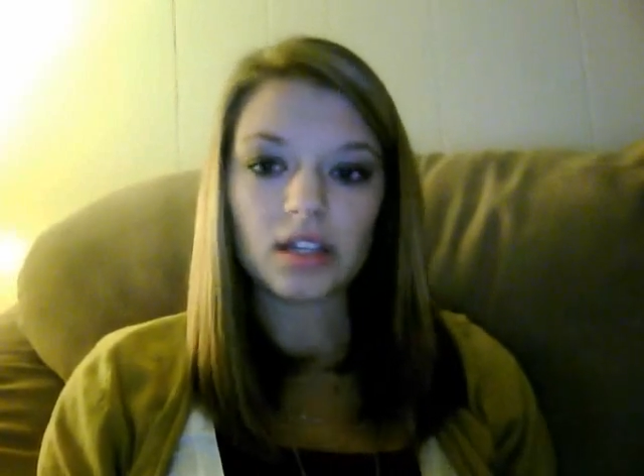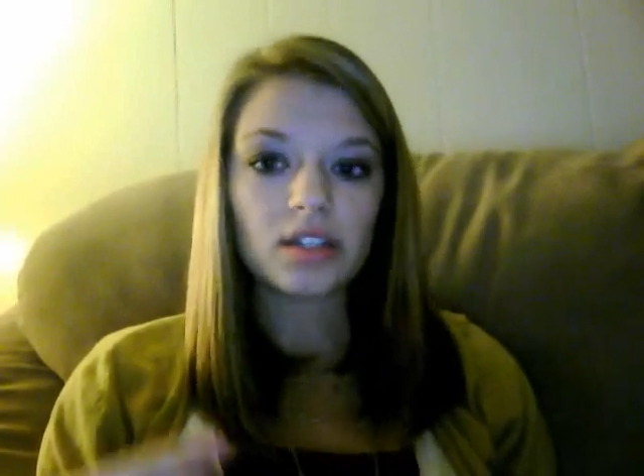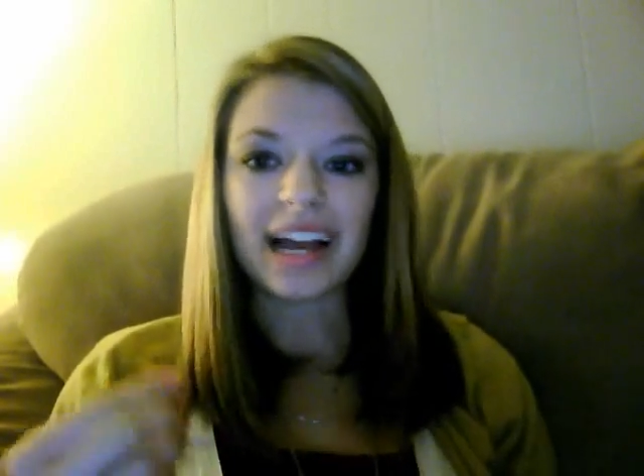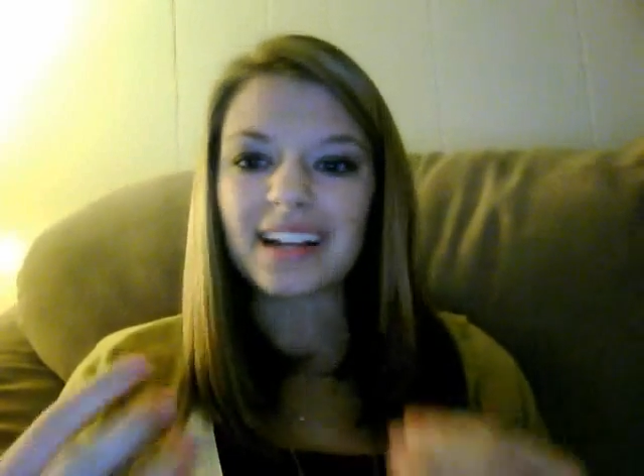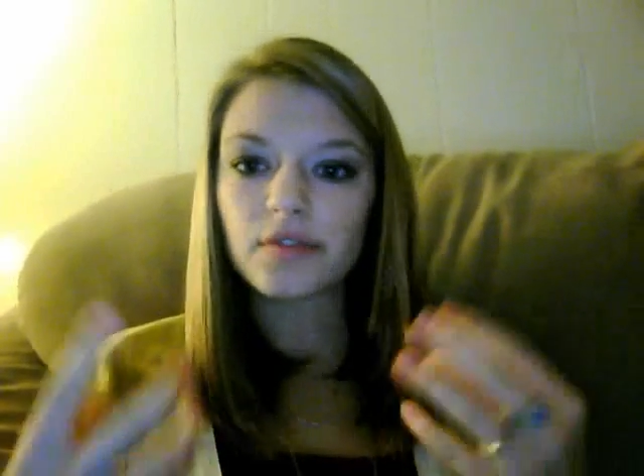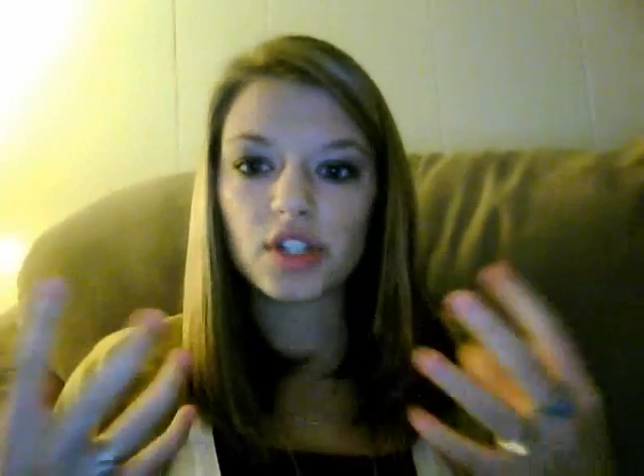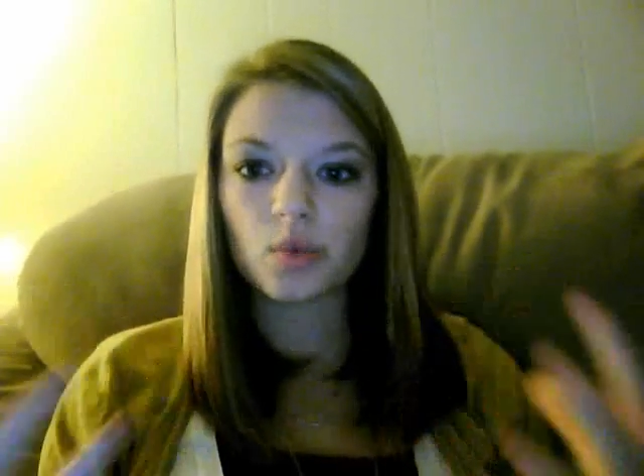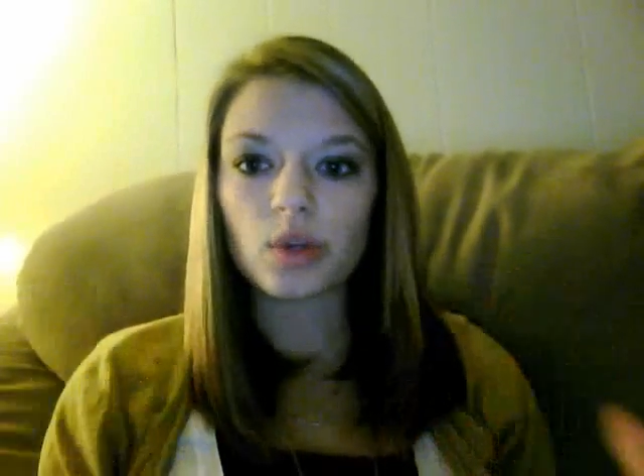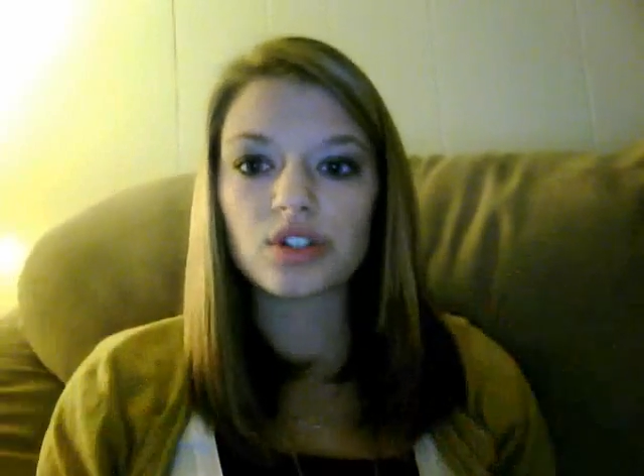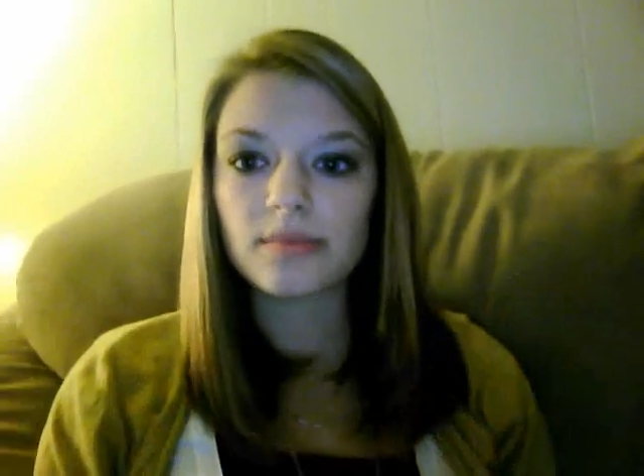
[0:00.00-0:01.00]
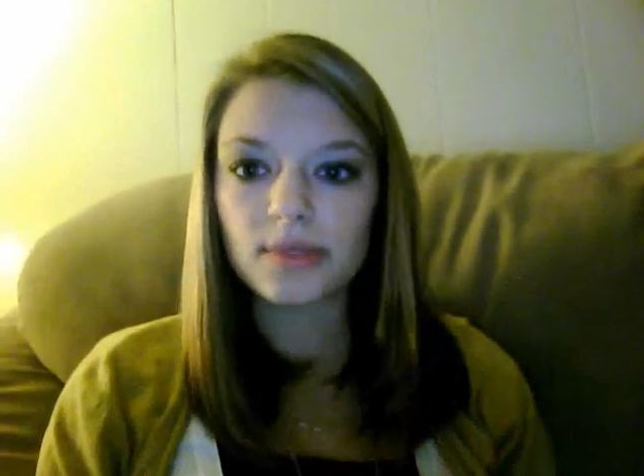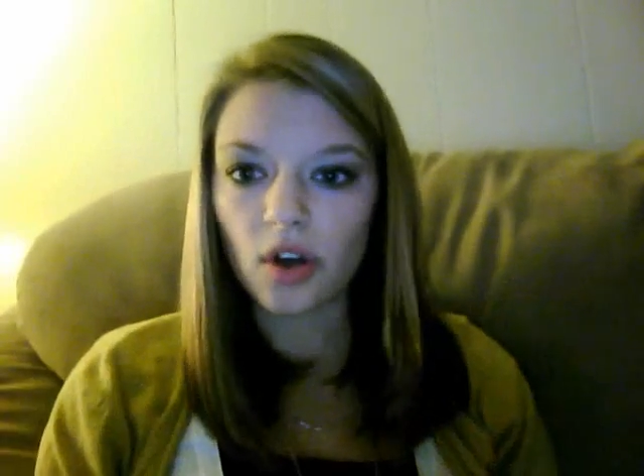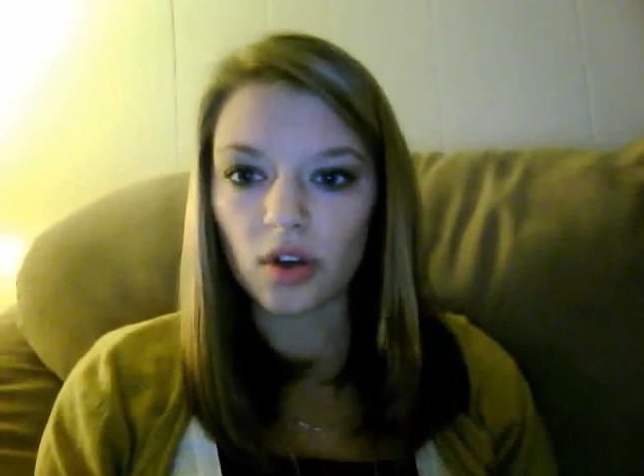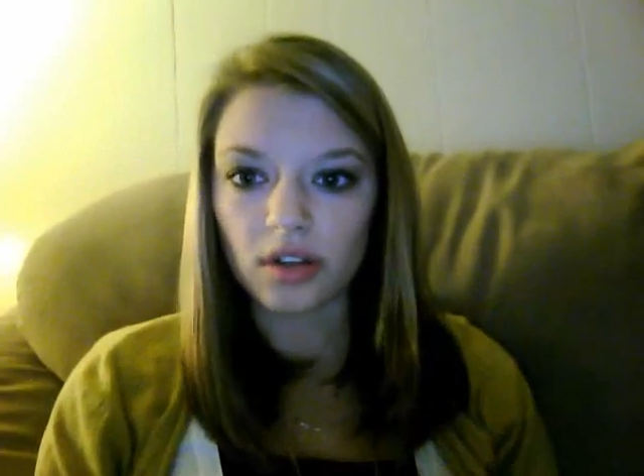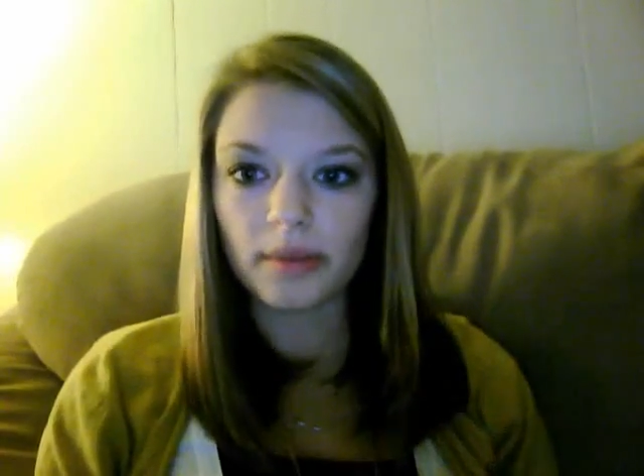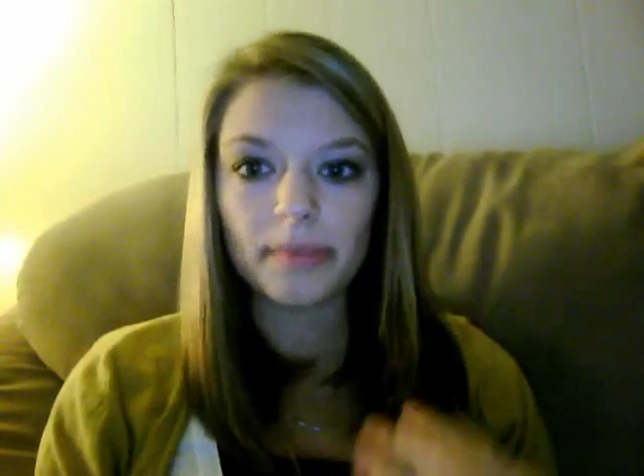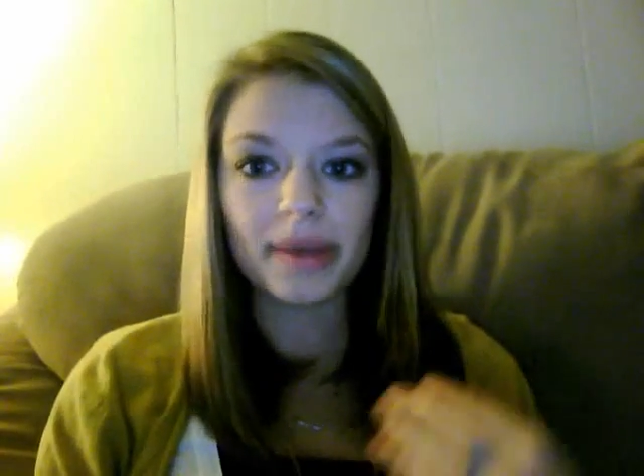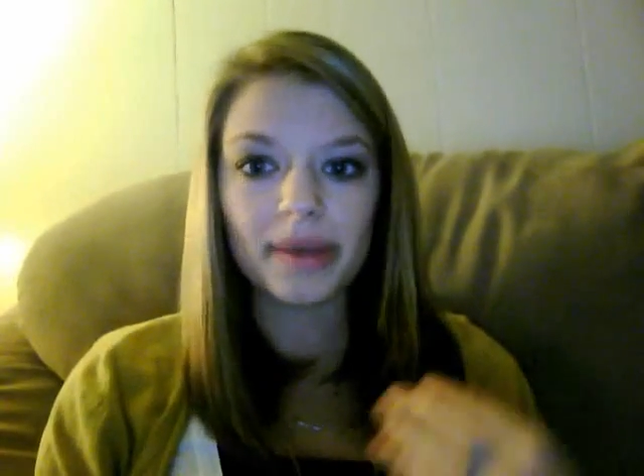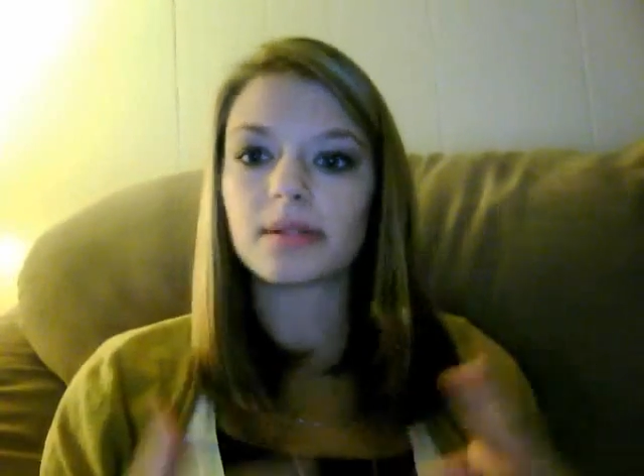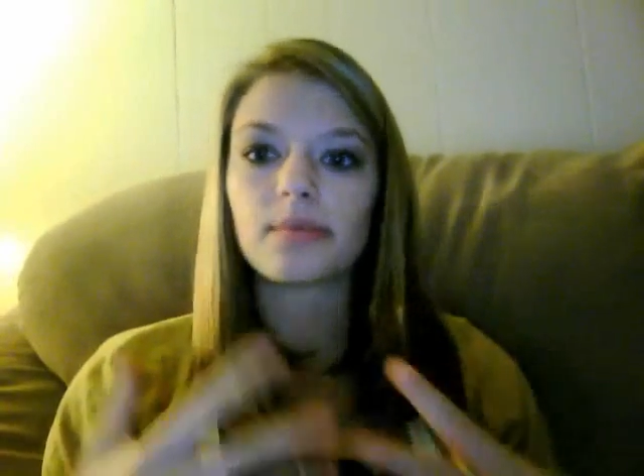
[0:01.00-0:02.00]
kind of just watch them talk,
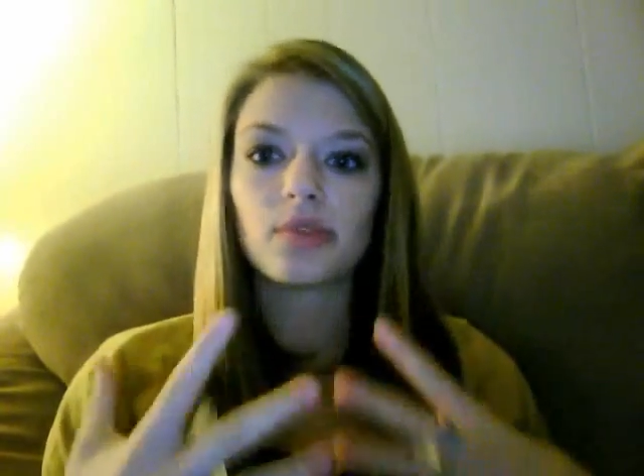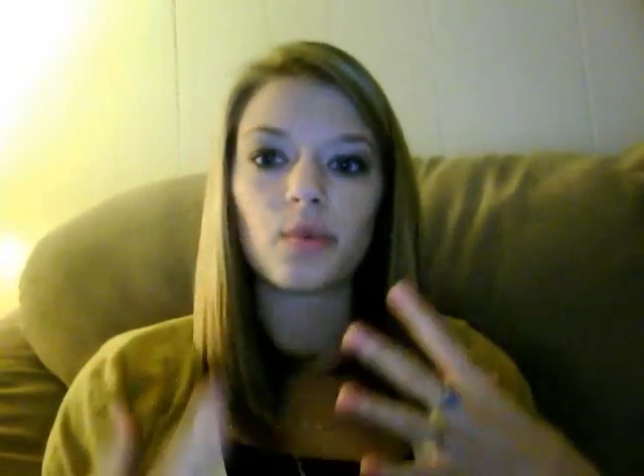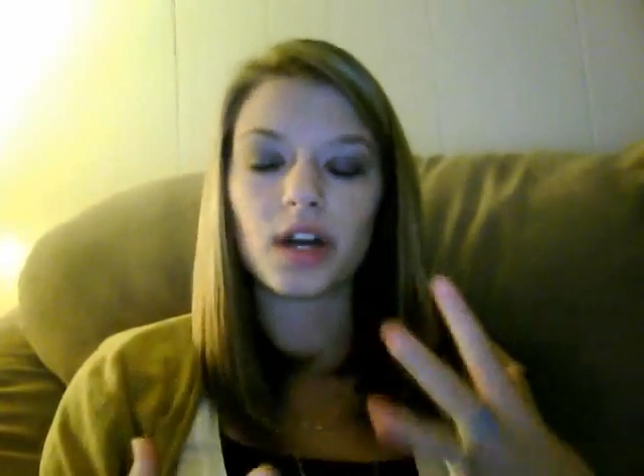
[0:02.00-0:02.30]
pick up some of the